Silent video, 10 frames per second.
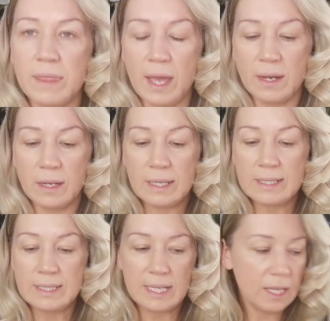Then
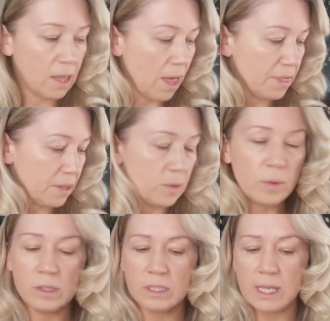concealer, I think the
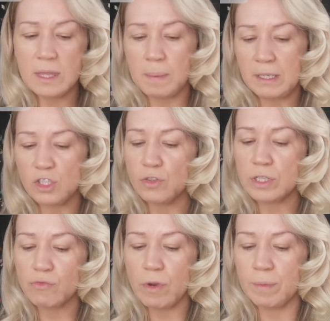one that's in the picture
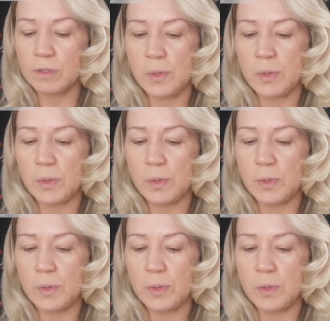is Rimmel.